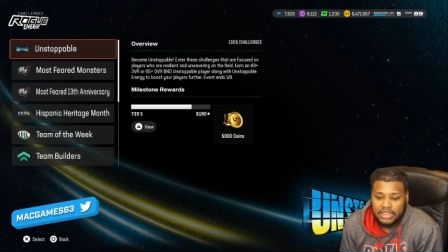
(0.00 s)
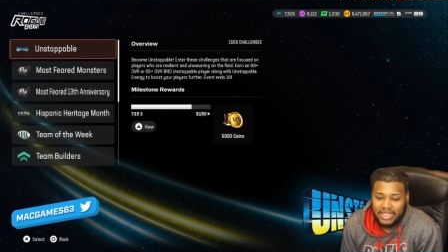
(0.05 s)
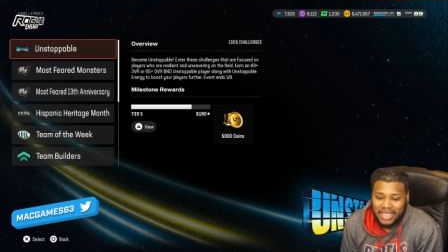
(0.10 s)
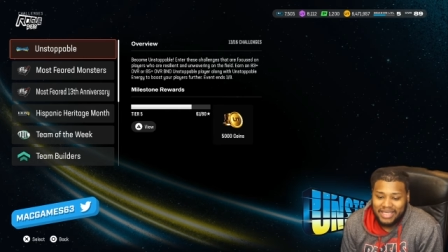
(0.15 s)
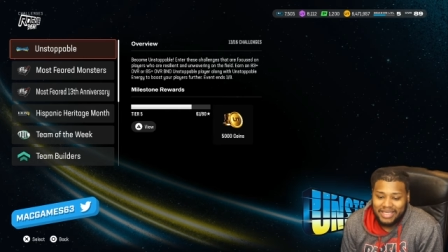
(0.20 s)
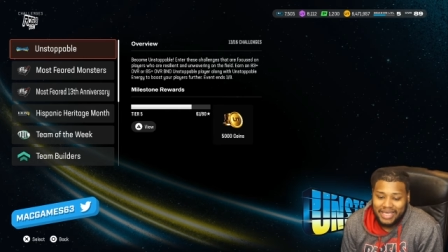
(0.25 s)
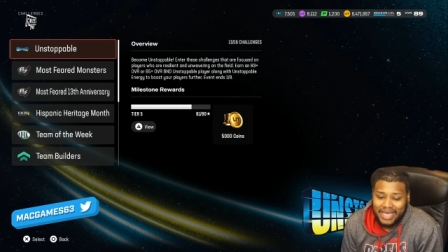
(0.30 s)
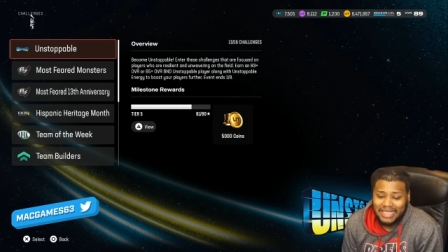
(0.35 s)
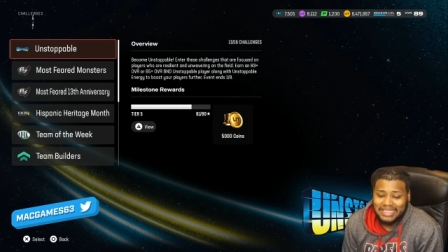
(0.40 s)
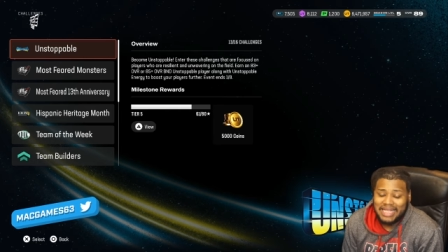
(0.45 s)
And
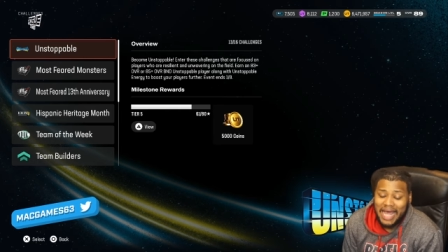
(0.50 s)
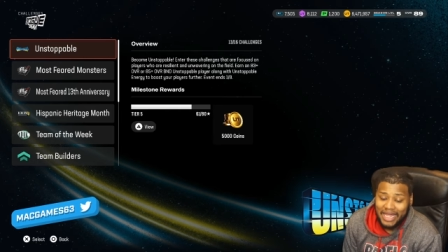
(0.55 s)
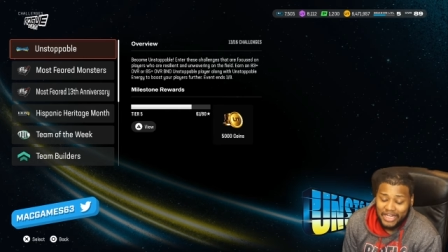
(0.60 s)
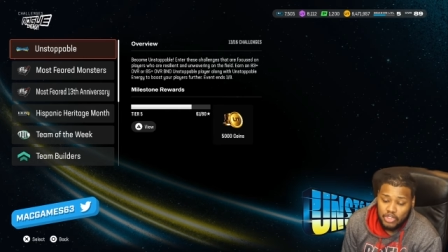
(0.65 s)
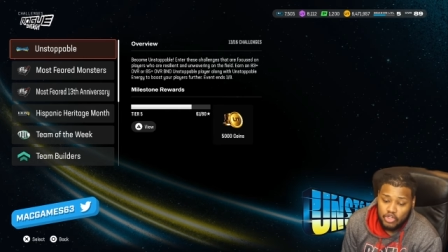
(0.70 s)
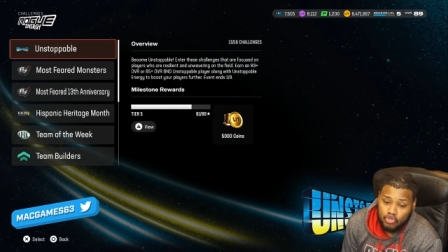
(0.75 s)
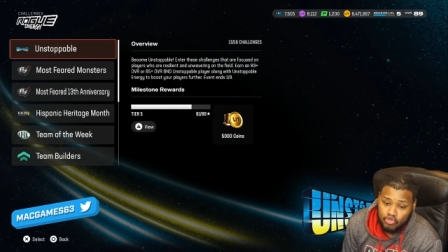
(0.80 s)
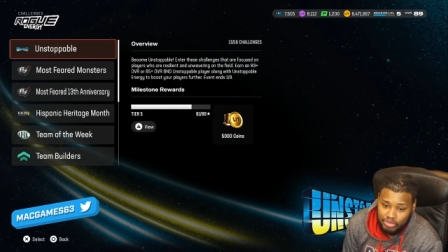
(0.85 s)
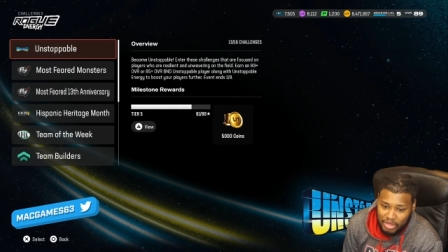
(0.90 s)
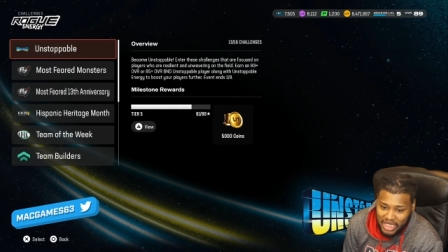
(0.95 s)
yes, I
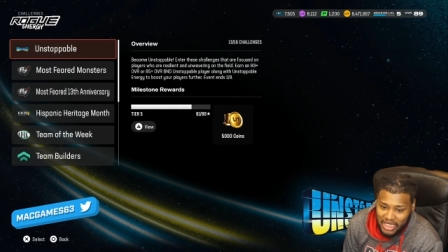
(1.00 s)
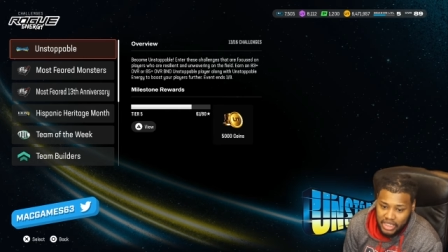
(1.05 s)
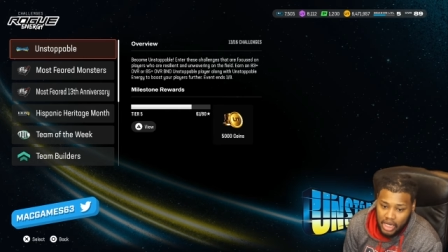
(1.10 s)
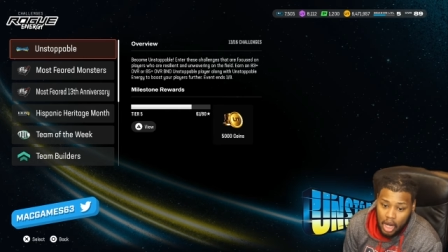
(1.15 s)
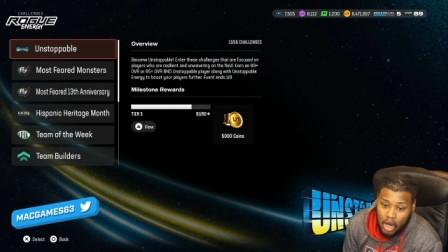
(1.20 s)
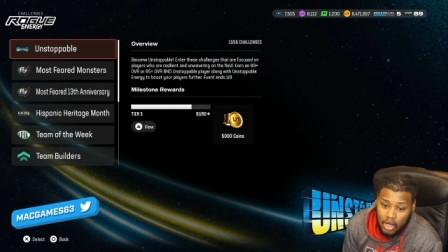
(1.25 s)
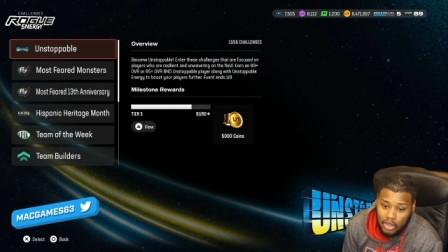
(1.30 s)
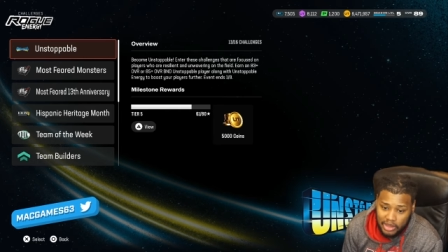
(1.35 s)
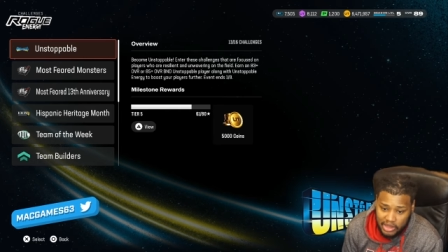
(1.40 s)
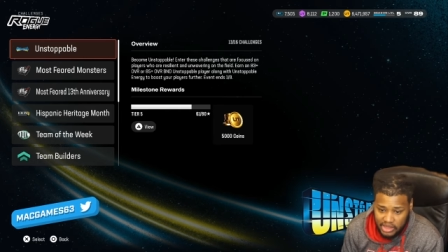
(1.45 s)
do mean
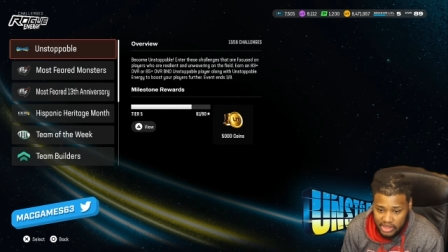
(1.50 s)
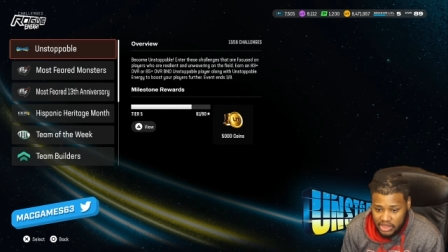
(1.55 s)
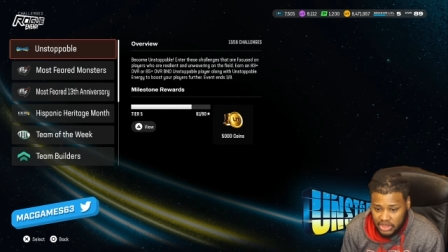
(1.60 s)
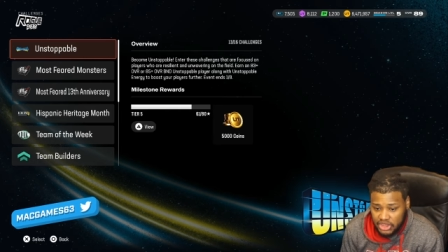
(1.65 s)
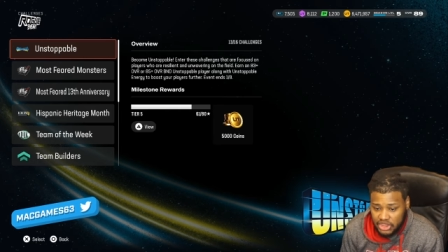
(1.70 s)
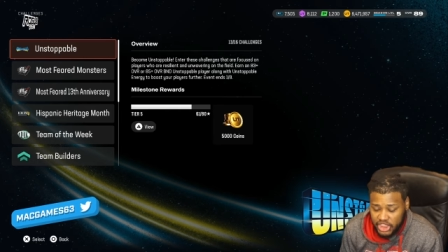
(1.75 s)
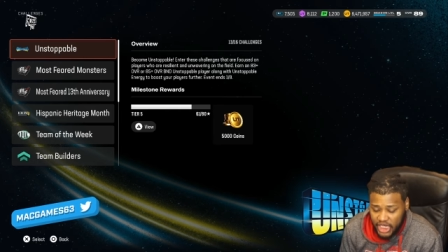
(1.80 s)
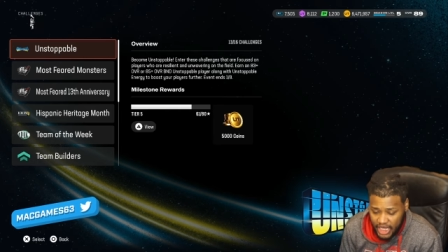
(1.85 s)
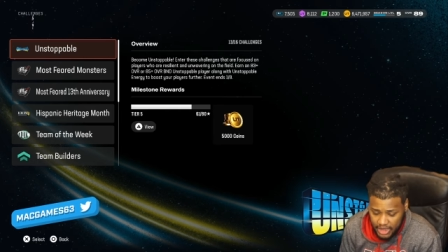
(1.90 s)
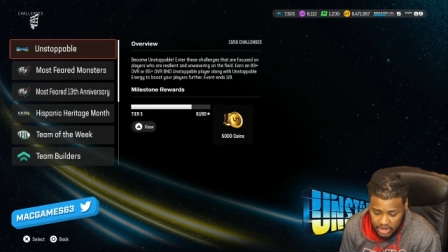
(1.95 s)
all of these
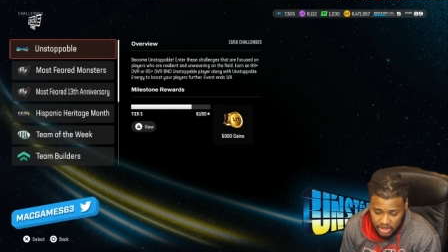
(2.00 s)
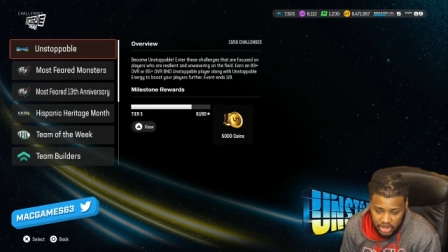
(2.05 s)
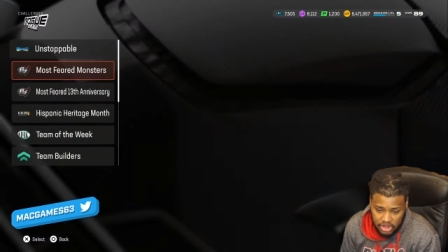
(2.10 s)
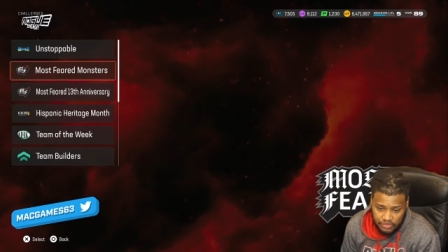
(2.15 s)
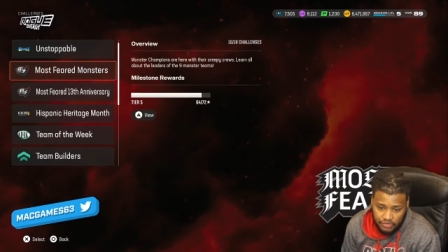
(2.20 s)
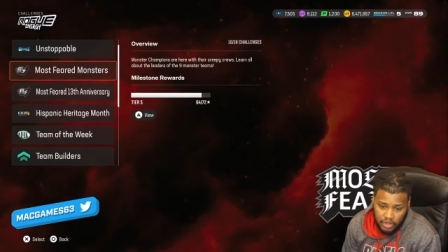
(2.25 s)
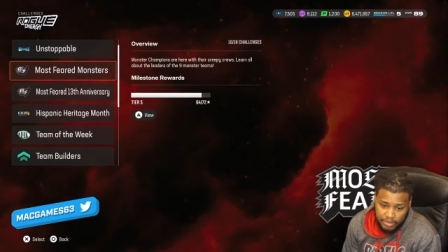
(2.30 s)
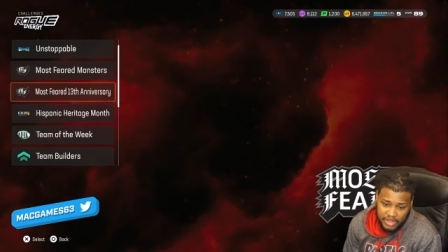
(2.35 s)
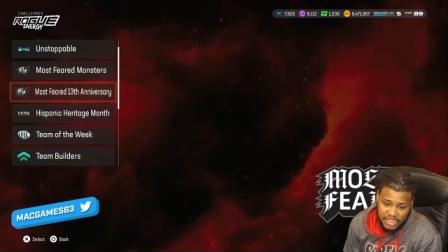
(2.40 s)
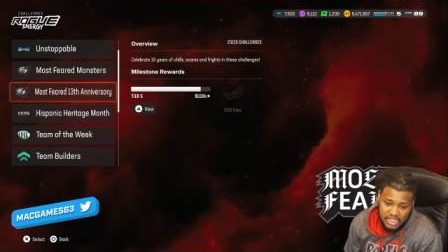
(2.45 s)
challenges,
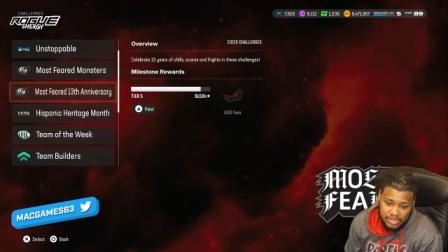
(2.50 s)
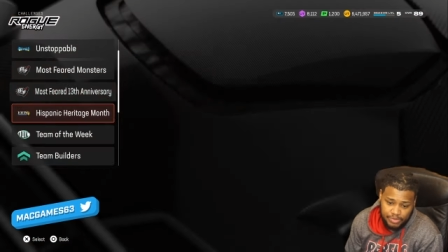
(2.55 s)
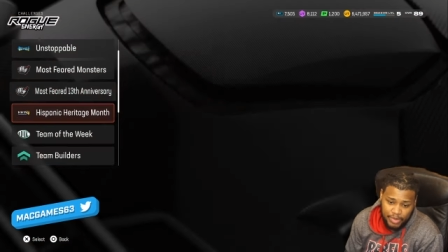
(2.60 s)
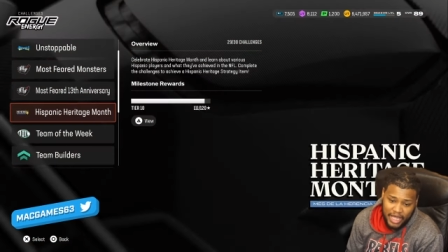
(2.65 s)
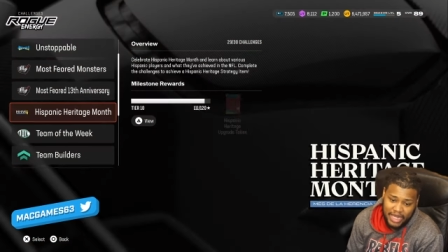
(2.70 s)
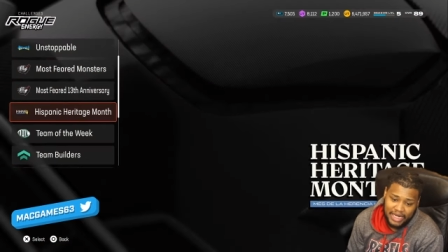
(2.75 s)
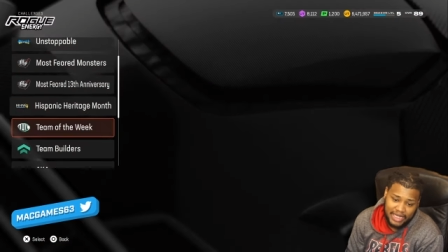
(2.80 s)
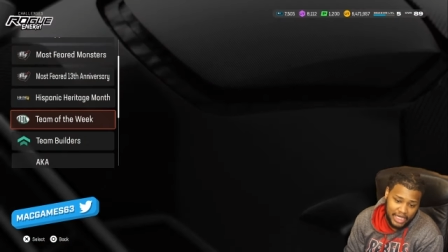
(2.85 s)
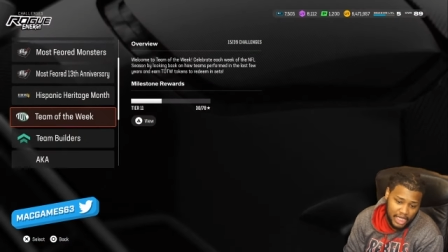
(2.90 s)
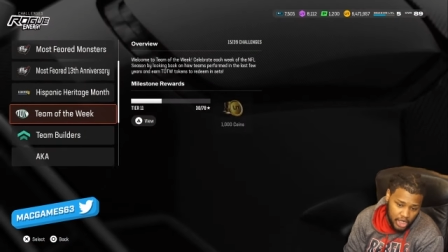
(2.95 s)
from
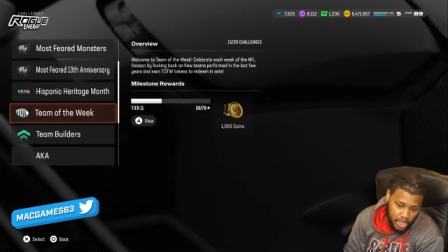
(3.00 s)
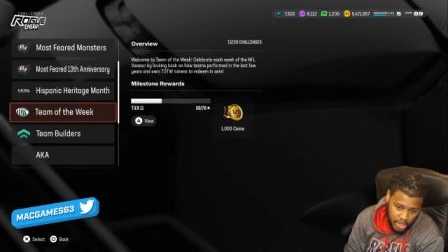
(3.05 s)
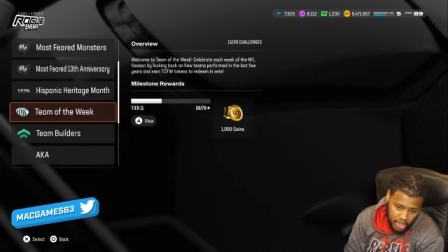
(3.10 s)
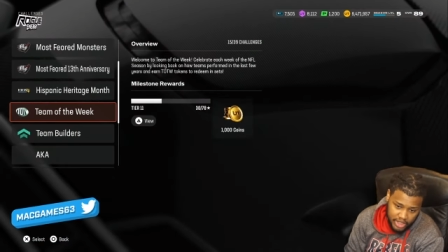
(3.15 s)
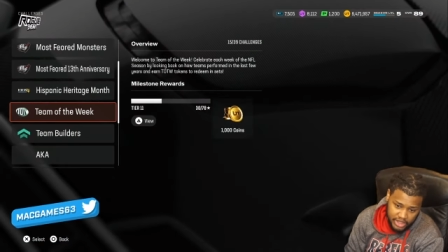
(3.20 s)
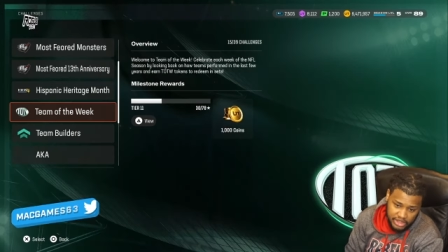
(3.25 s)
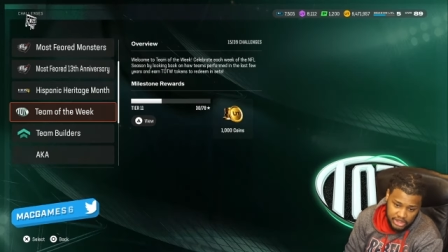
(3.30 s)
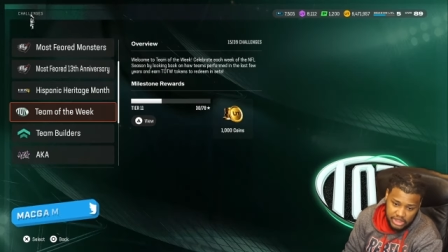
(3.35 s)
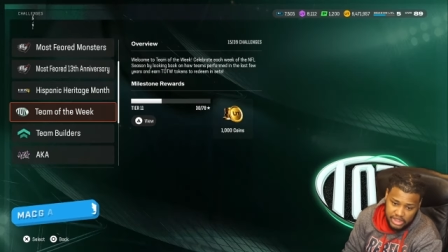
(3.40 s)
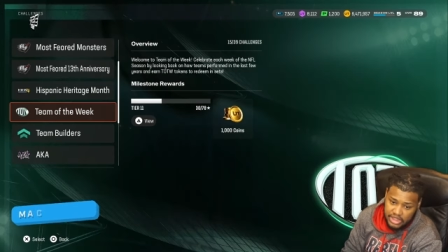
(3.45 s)
Hispanic
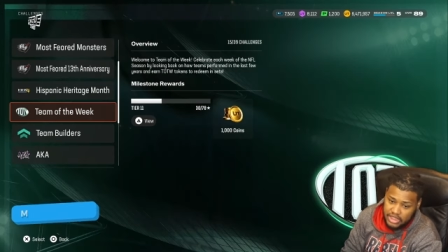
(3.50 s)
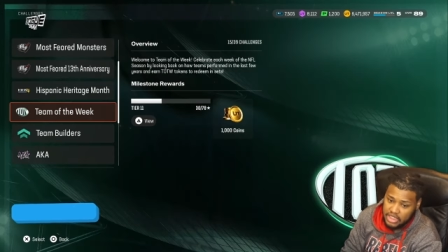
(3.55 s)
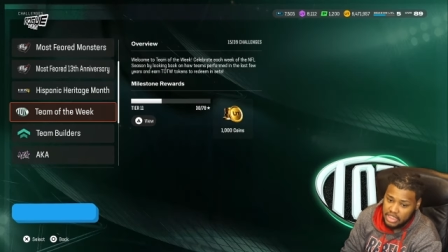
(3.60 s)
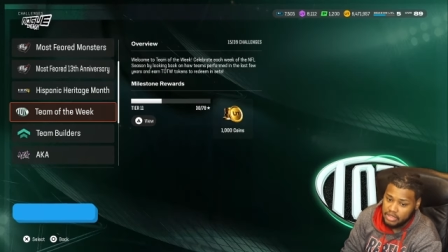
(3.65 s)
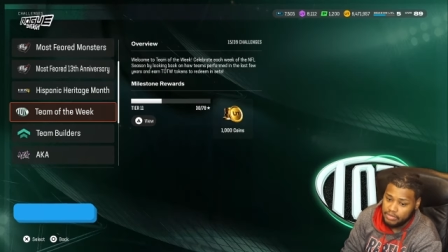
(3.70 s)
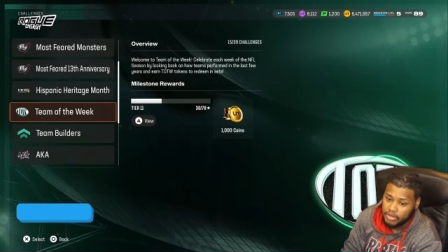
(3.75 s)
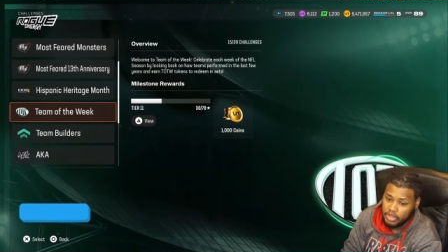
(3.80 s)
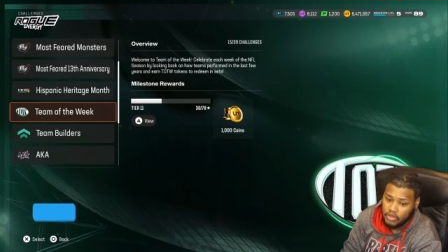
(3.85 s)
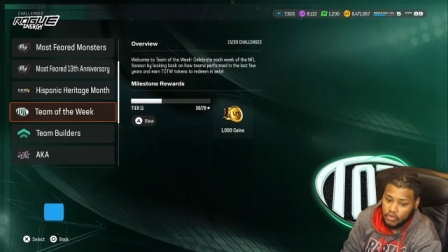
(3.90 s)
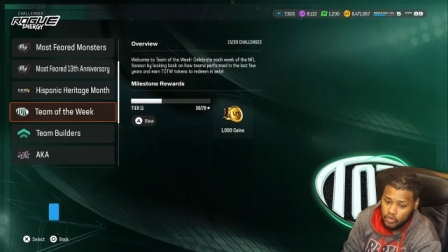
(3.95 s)
Heritage to
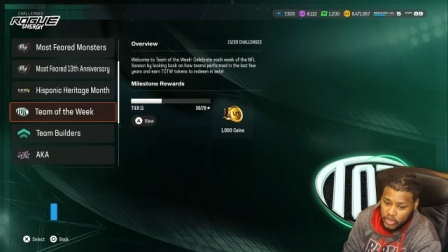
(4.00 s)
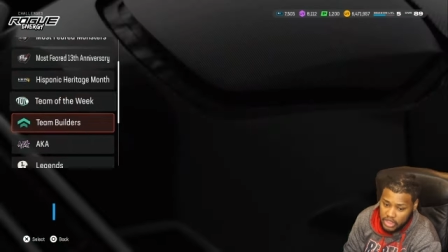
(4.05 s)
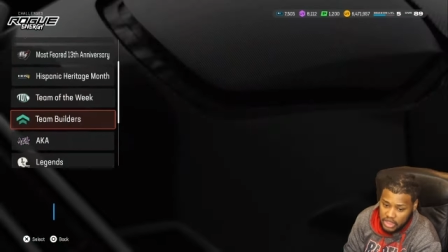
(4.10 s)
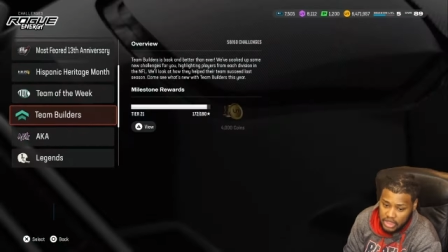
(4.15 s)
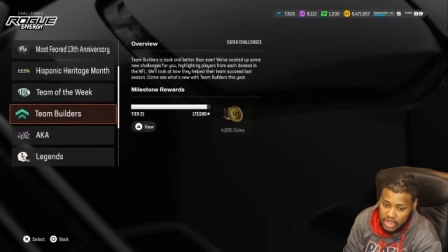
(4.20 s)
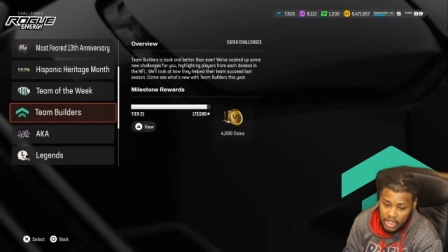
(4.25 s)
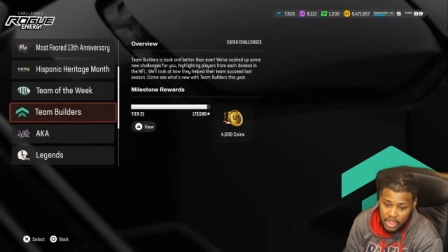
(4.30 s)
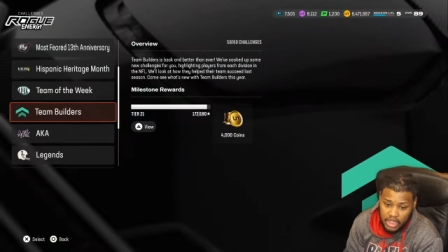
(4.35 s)
Team of the Week